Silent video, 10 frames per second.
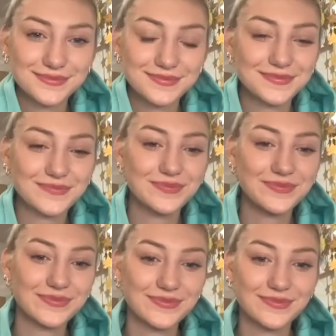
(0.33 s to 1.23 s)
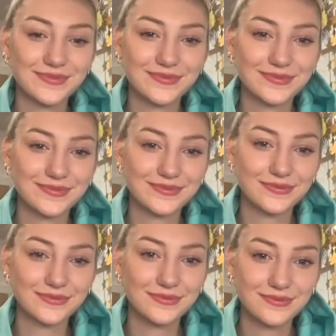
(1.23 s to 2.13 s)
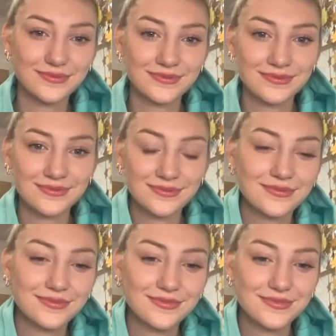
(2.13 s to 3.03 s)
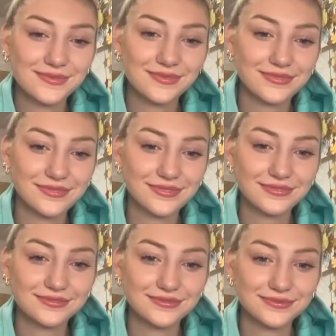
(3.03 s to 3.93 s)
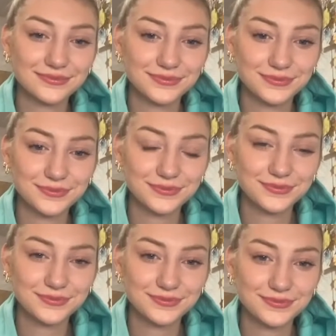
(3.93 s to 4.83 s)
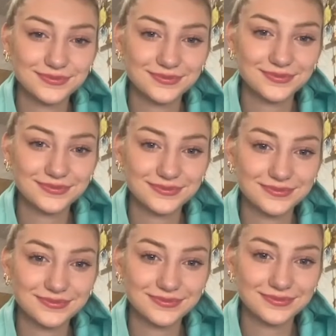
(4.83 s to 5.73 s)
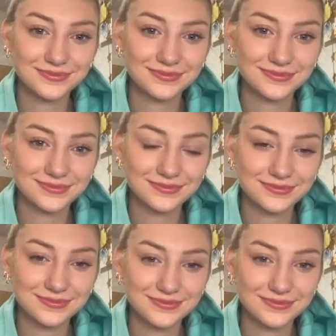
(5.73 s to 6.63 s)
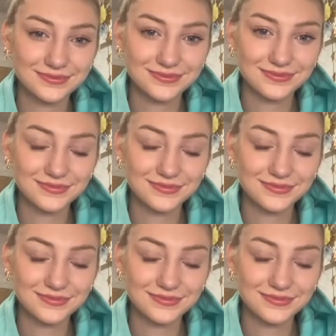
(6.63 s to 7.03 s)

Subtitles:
This person isn't speaking.